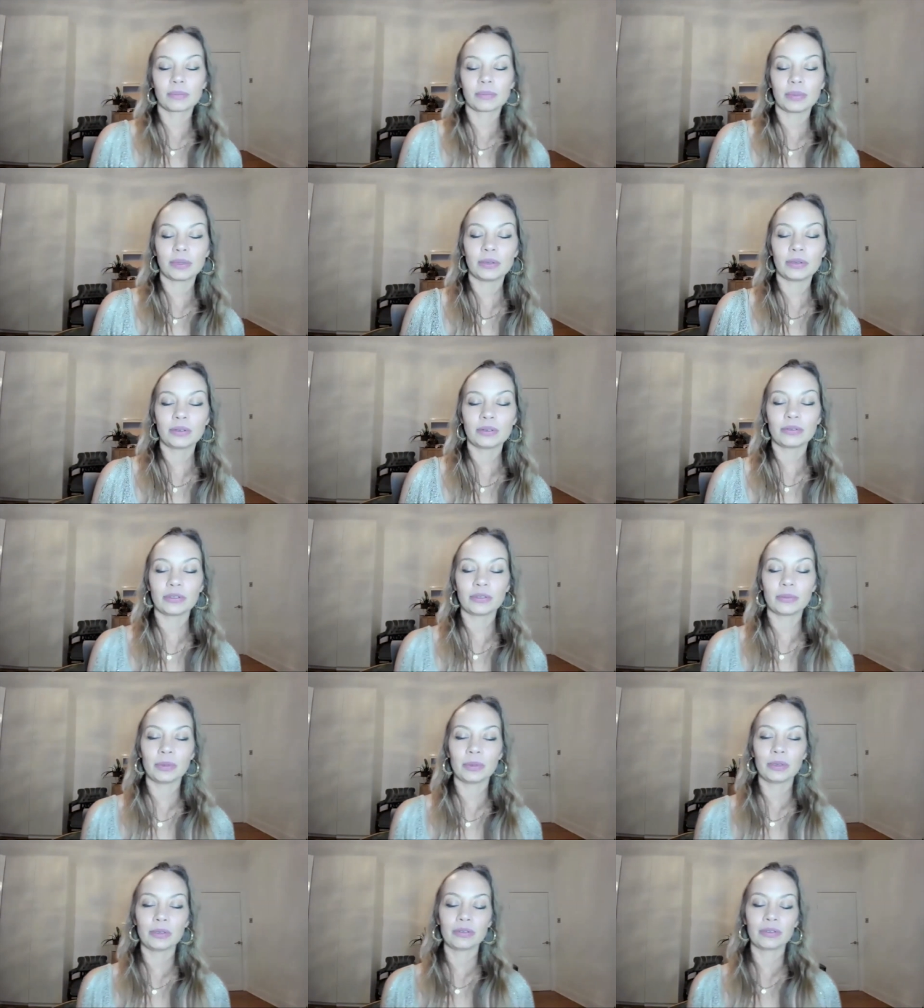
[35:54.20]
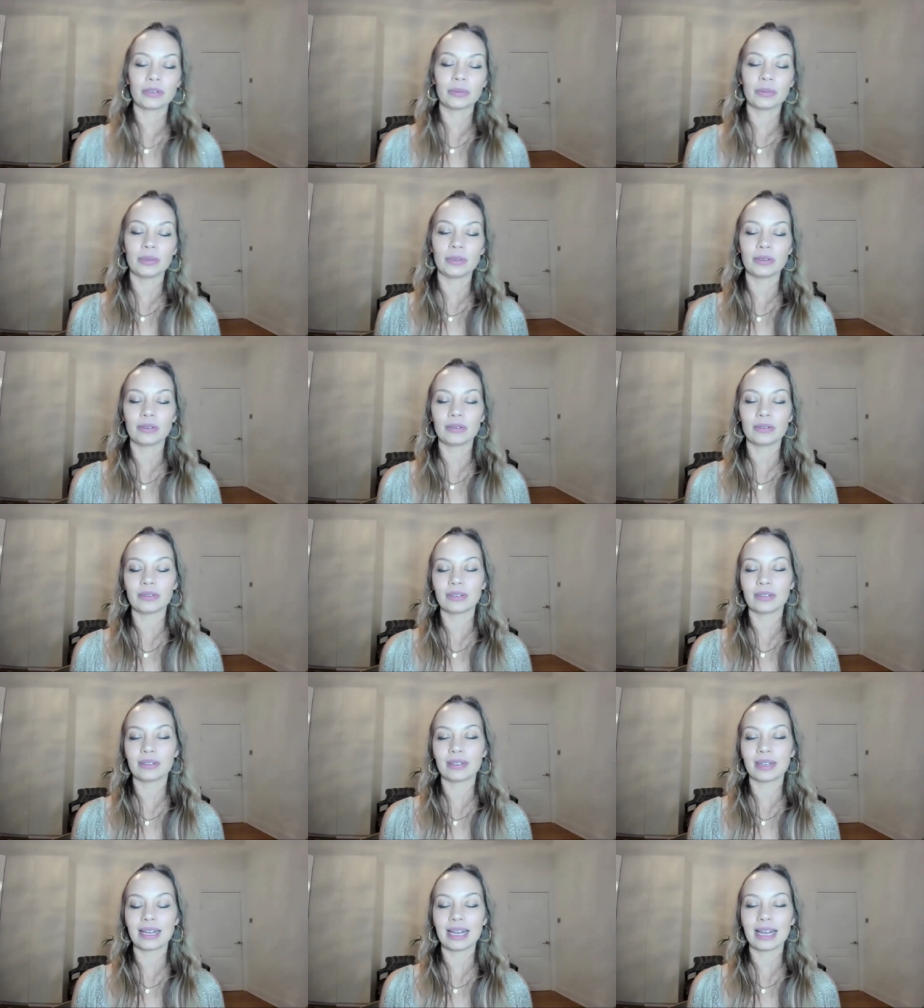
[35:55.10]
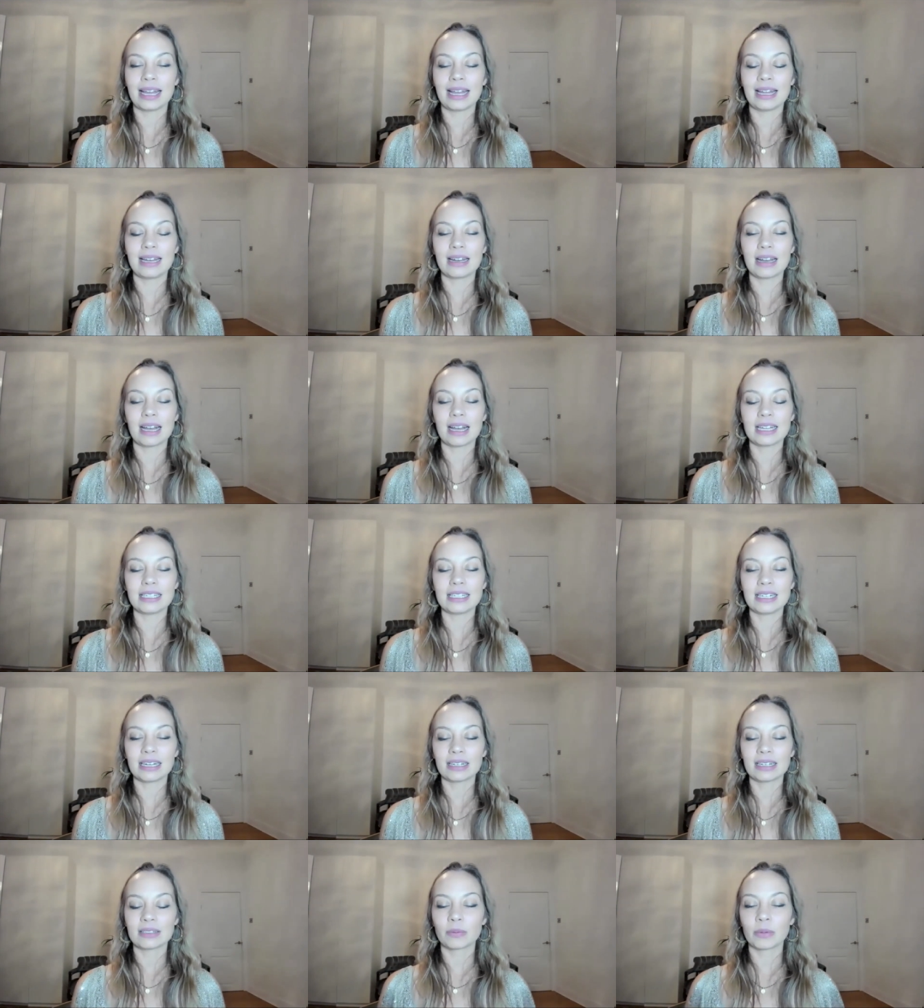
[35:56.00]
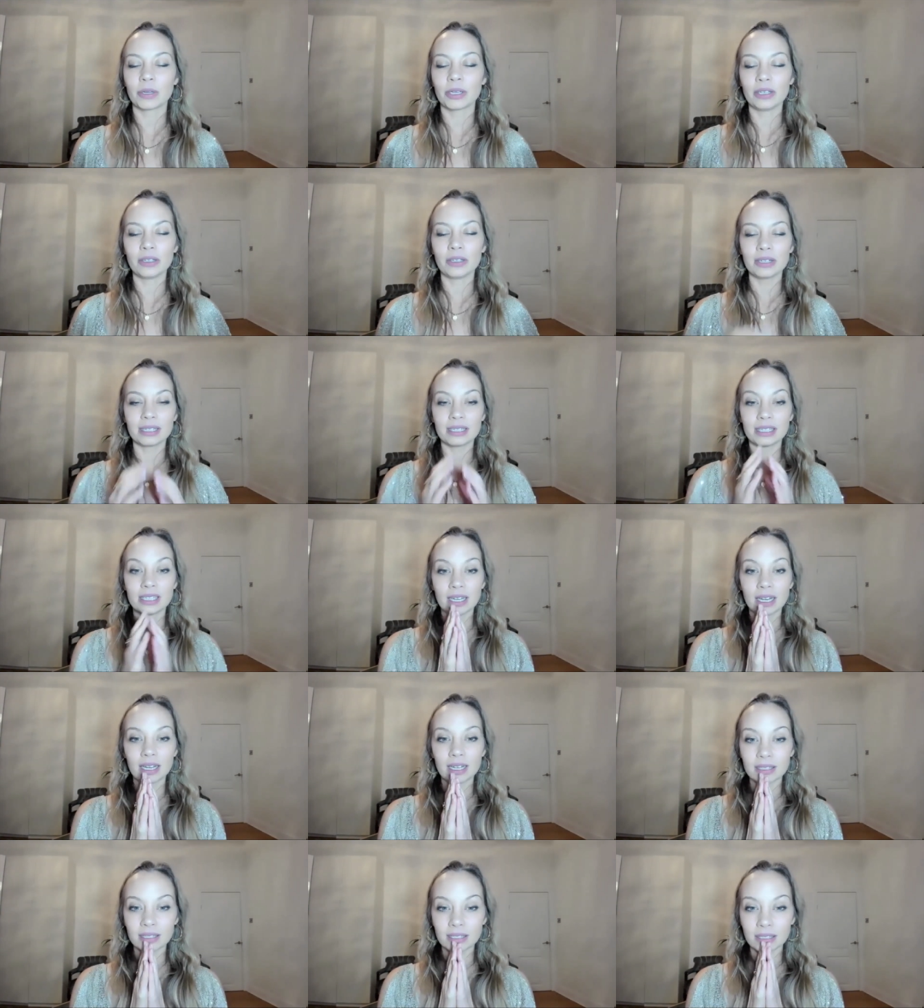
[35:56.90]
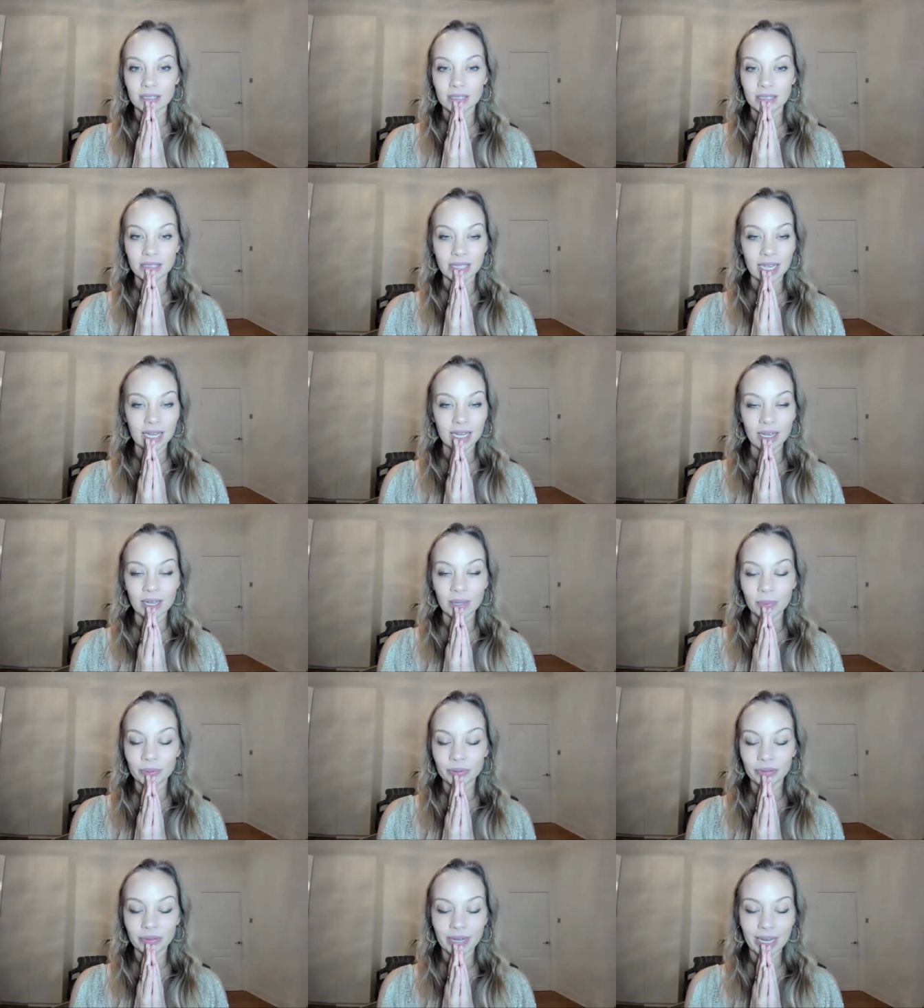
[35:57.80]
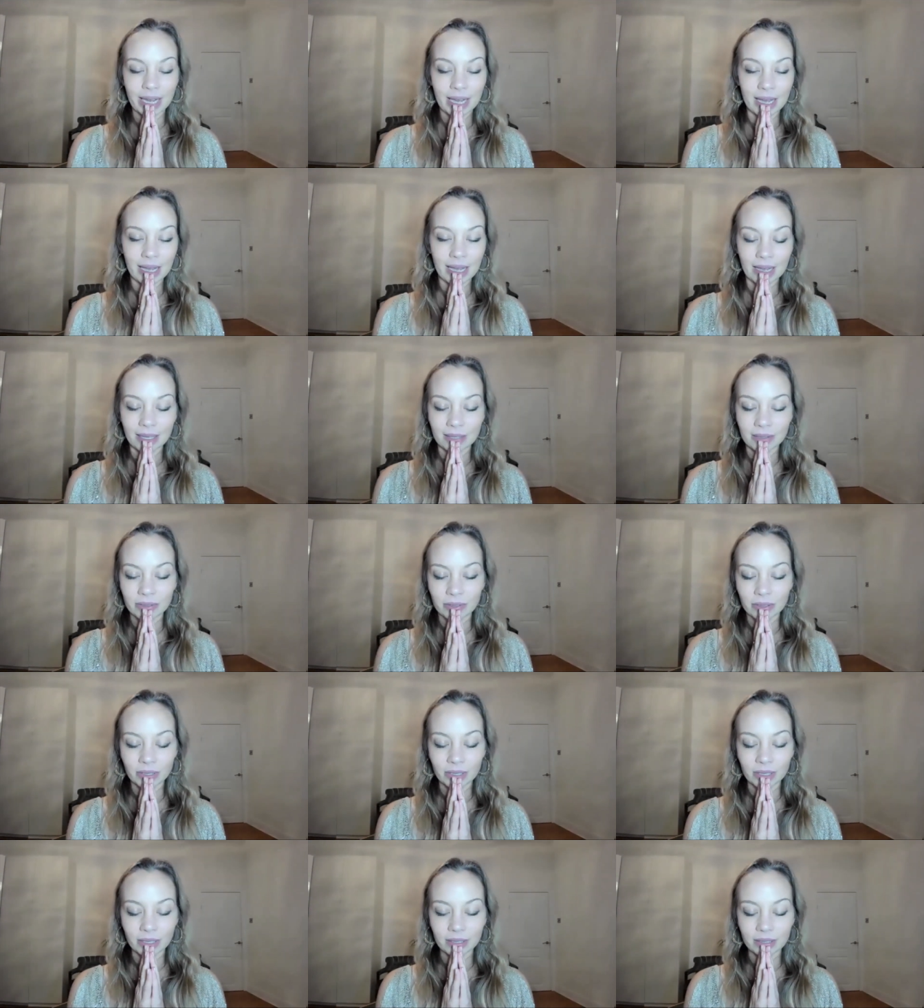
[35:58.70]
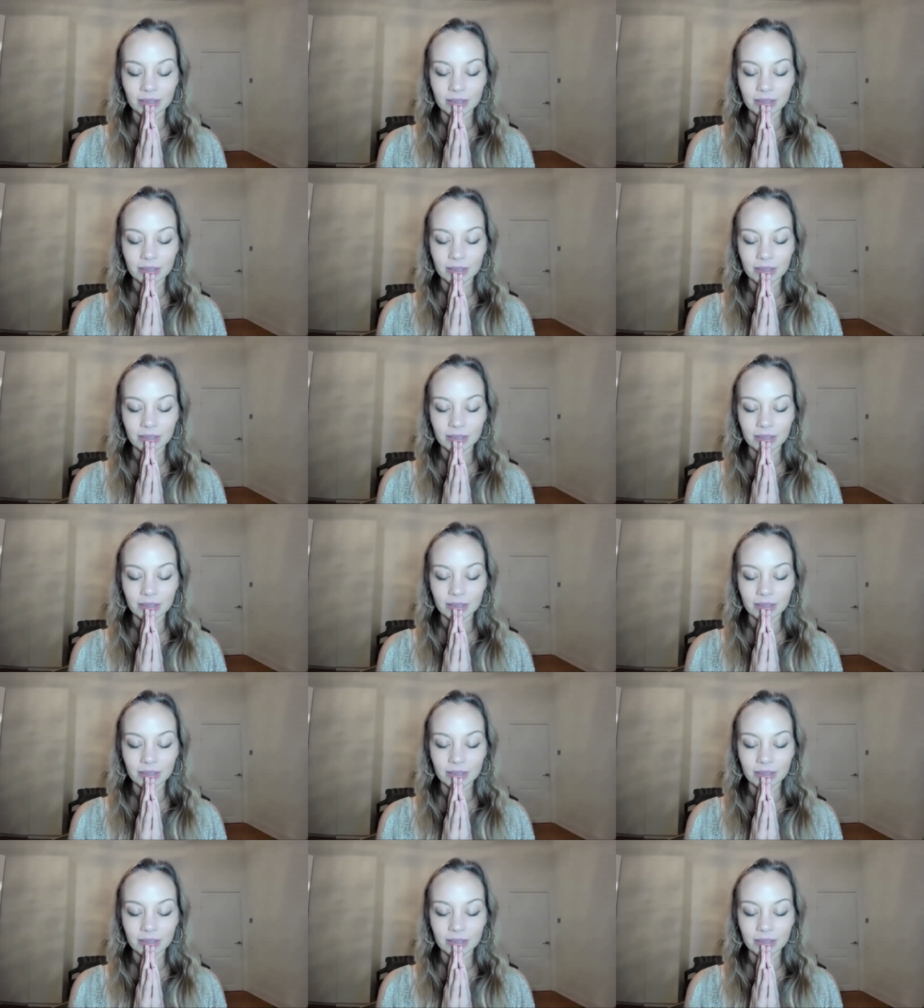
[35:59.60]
Beautiful, beautiful, beautiful. And I just want you to just say a prayer. So